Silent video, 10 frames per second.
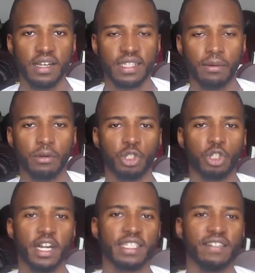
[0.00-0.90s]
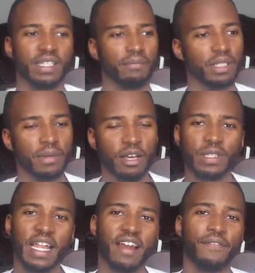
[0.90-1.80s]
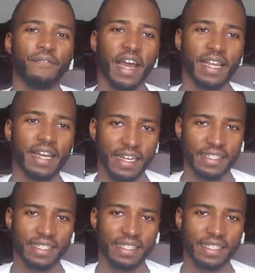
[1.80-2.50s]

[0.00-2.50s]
Someone who's attractive, some girls like fat guys,